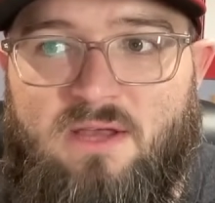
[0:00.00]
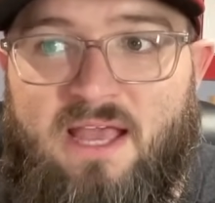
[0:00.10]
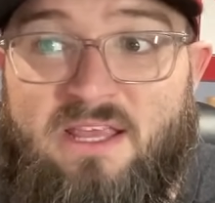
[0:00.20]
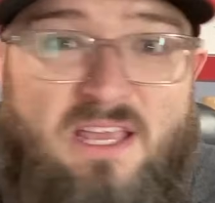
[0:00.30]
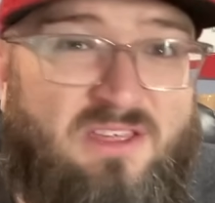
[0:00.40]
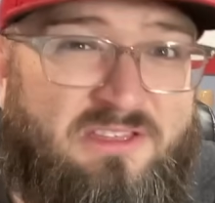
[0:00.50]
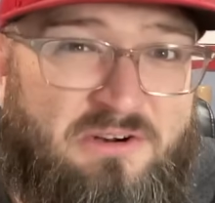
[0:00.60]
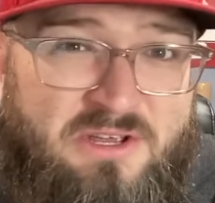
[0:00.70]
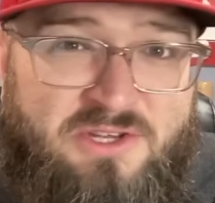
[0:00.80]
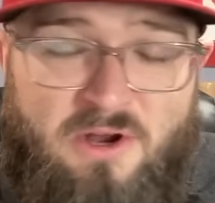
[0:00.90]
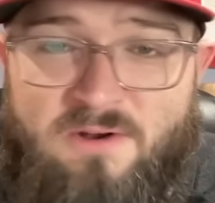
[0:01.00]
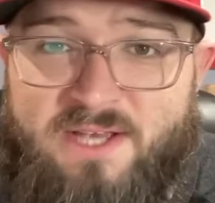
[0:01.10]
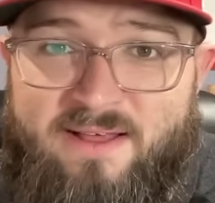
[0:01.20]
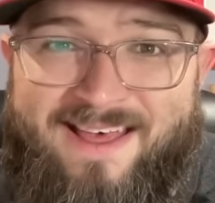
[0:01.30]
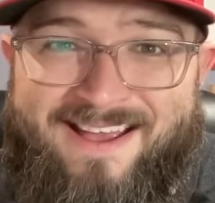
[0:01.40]
and you get 30 starts
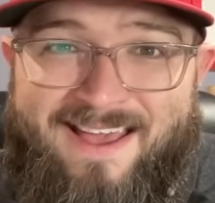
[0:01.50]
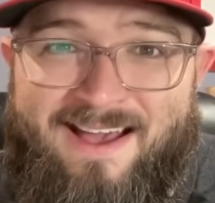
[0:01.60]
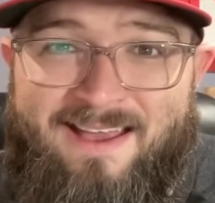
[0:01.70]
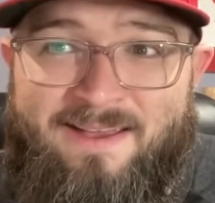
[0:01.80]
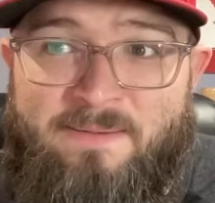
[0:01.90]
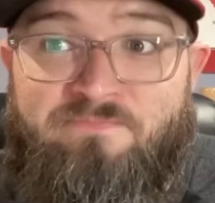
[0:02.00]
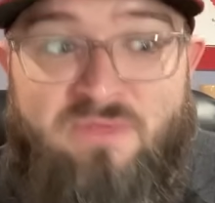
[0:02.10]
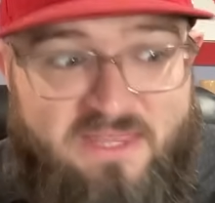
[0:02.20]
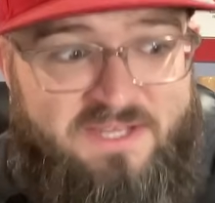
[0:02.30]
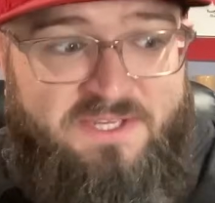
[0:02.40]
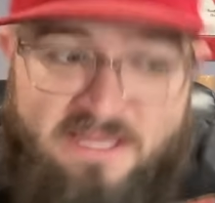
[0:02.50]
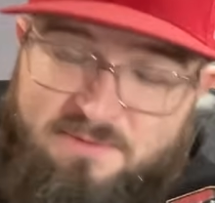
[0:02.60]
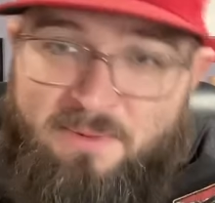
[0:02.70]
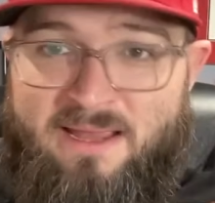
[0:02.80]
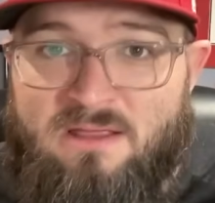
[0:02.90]
out of that guy, this
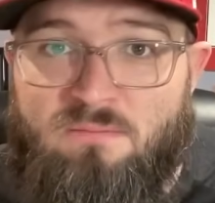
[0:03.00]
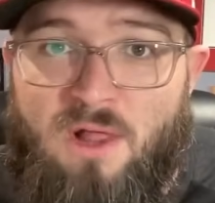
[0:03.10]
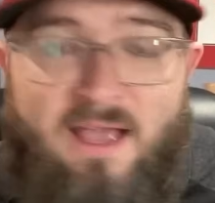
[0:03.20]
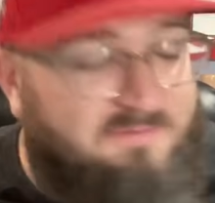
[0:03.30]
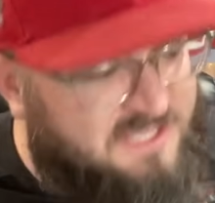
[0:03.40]
team's making the playoffs.